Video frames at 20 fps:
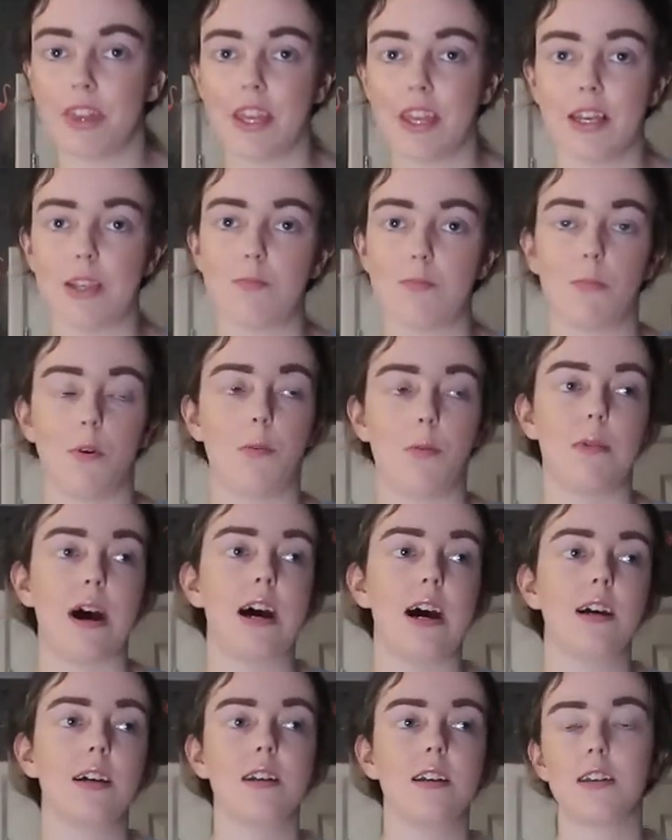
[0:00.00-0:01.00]
it's more
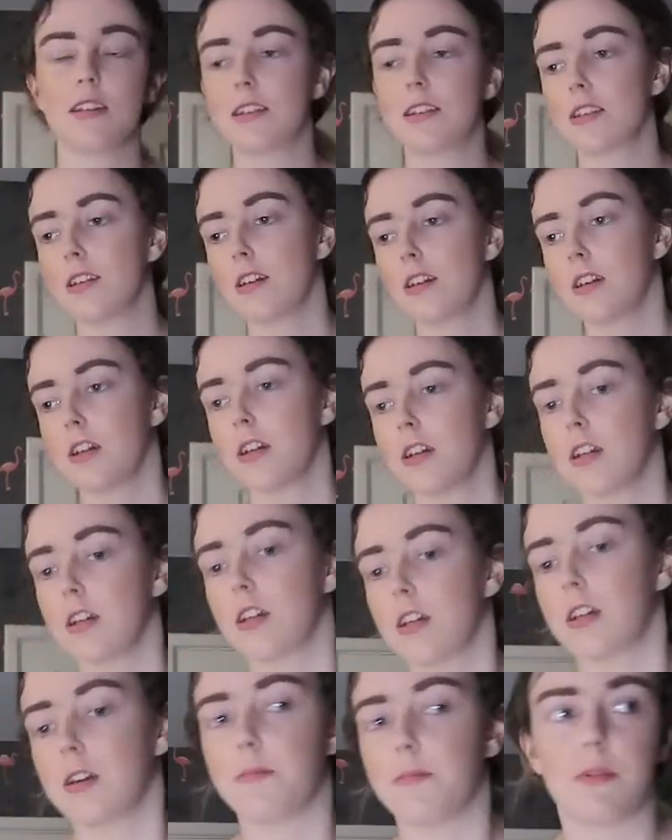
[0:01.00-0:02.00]
mess,
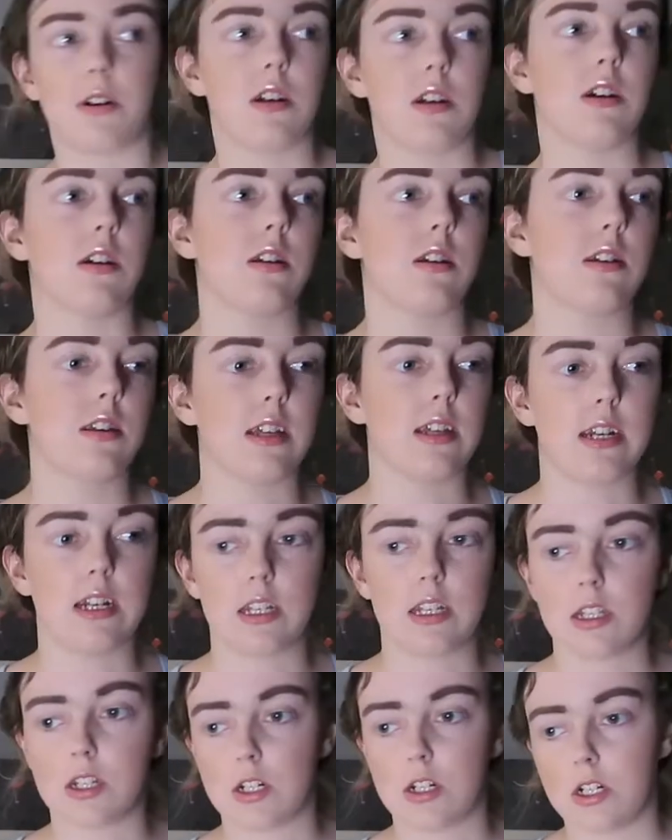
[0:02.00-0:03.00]
because there
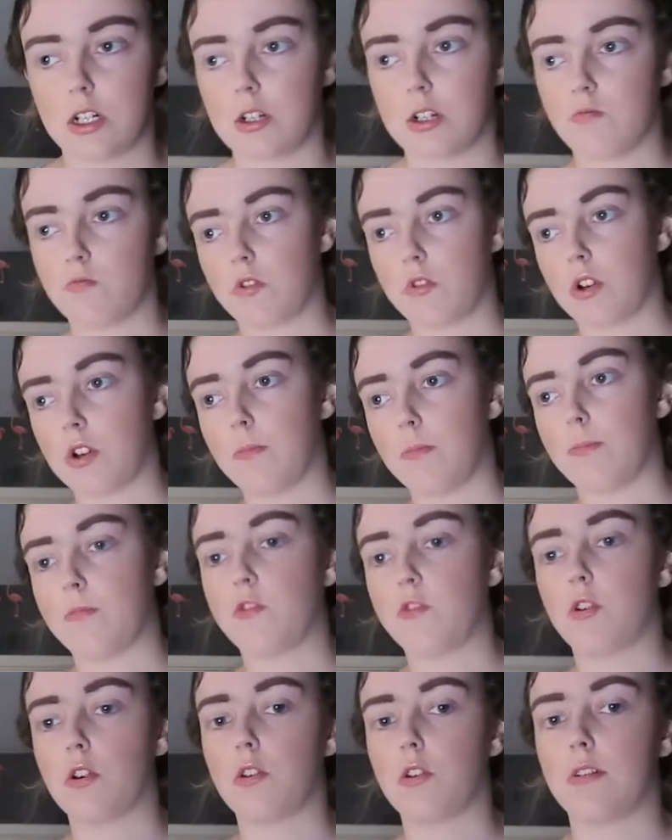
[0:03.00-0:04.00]
isn't room
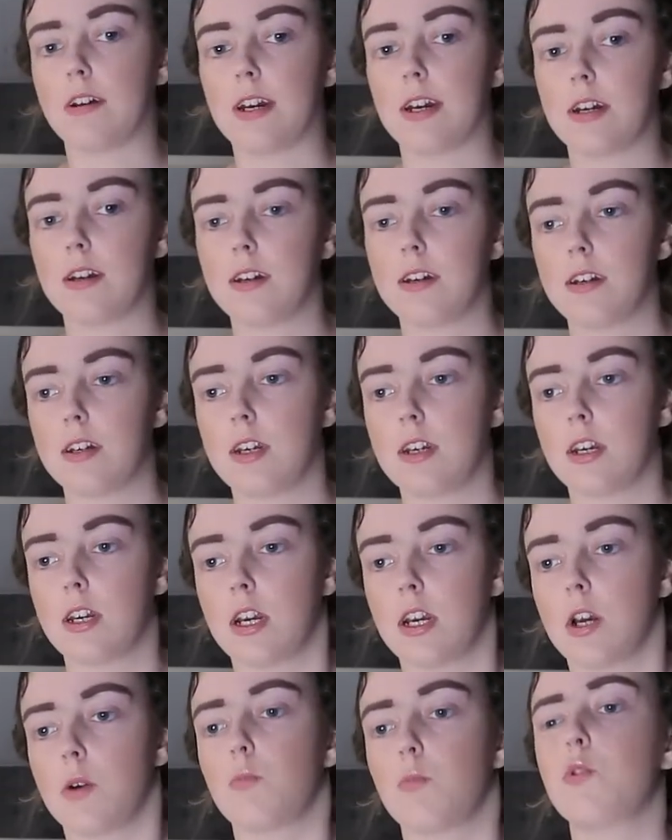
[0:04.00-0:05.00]
for it.
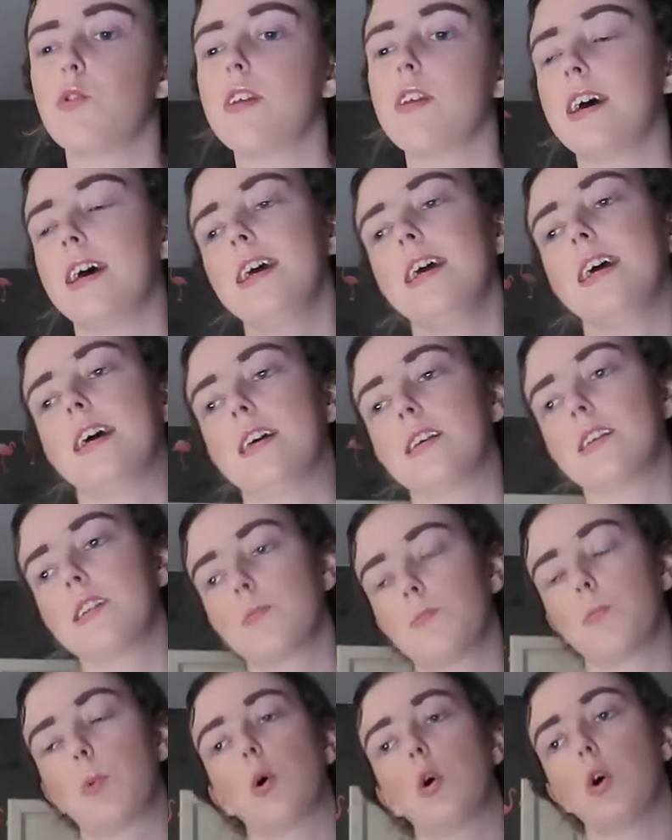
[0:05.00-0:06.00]
Well, there is,
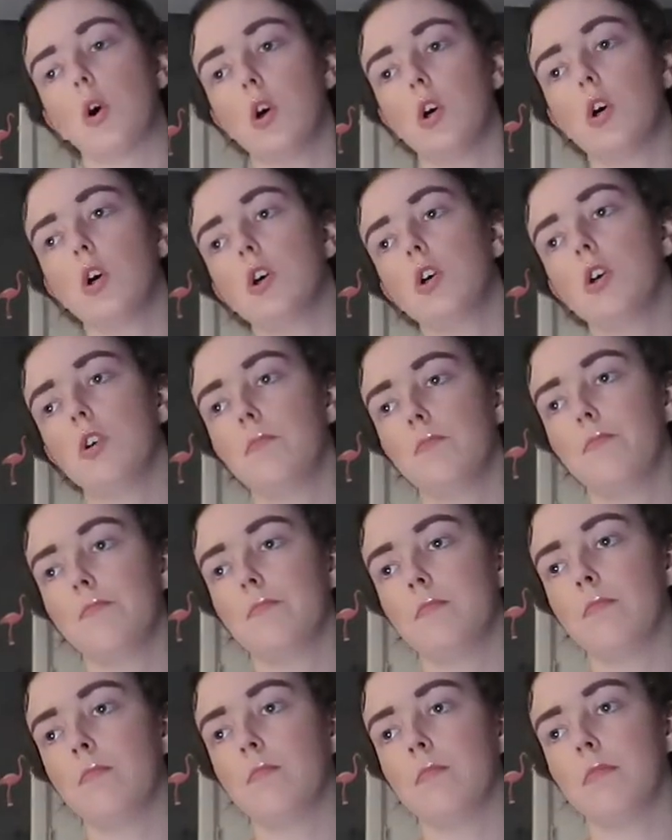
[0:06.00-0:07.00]
but
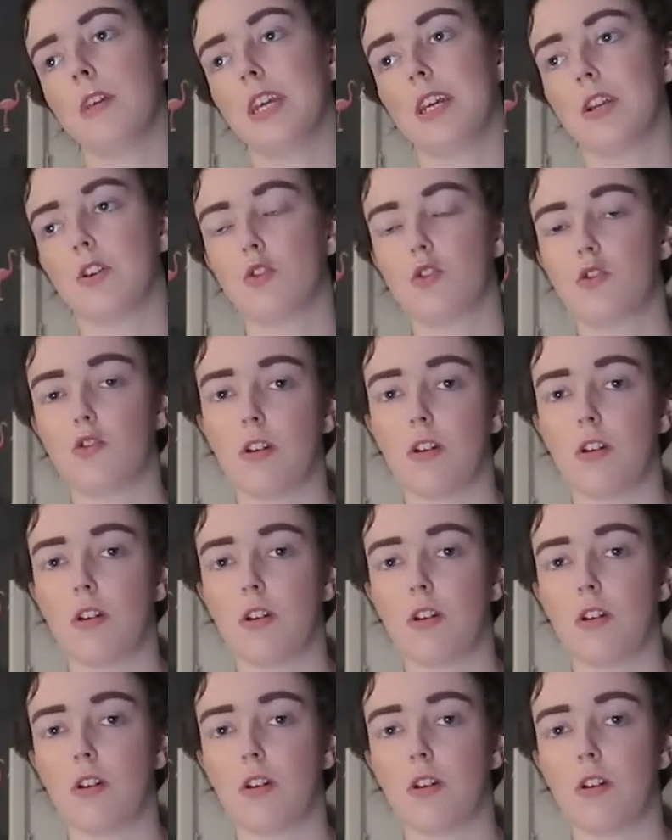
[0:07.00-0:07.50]
it just